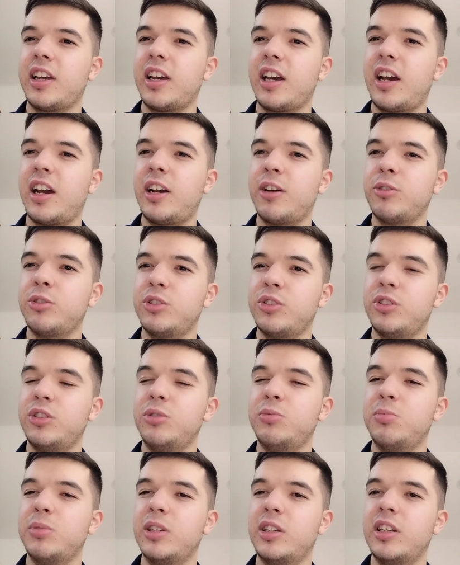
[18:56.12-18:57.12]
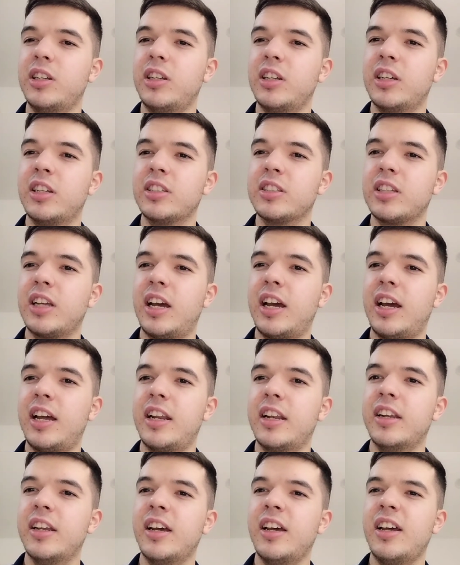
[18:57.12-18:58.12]
How stupid it is,
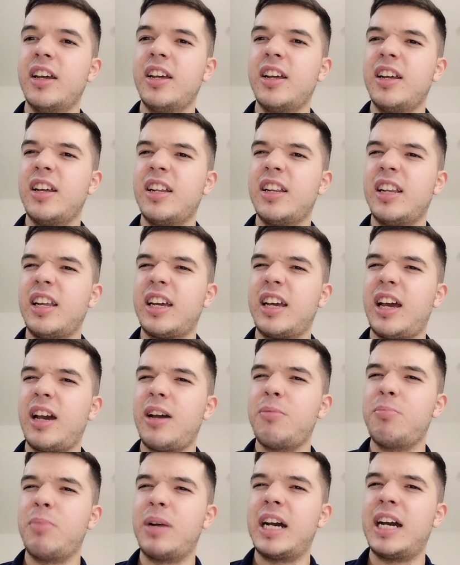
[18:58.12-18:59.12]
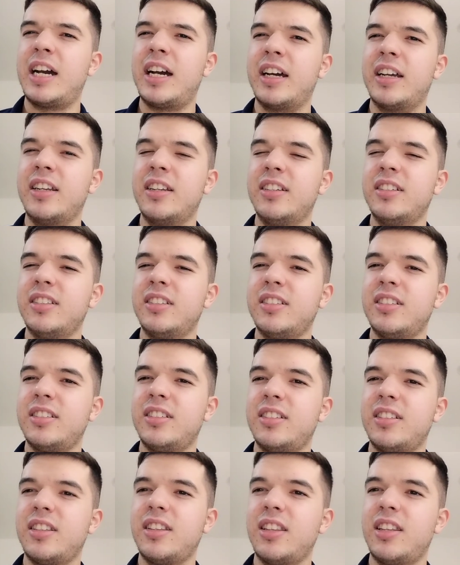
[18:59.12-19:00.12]
and how bad
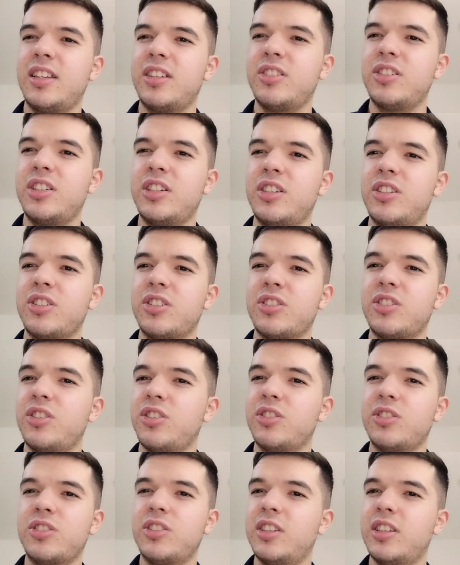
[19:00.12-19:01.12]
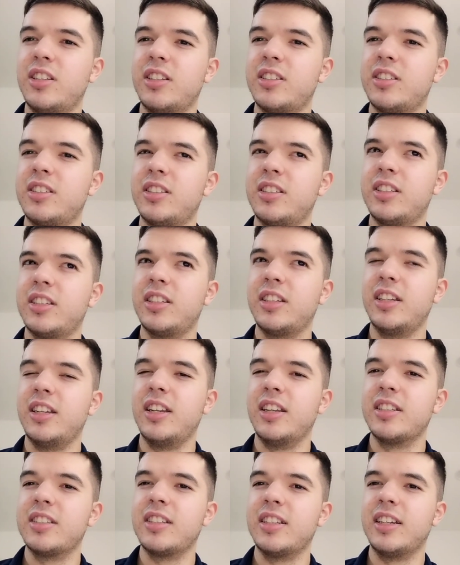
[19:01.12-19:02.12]
that she just does this,
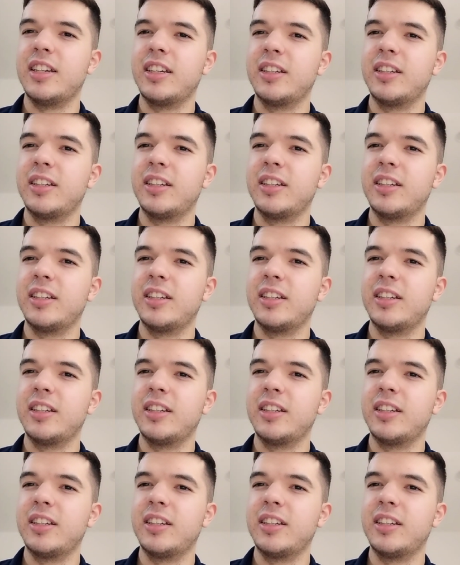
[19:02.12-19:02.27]
and it's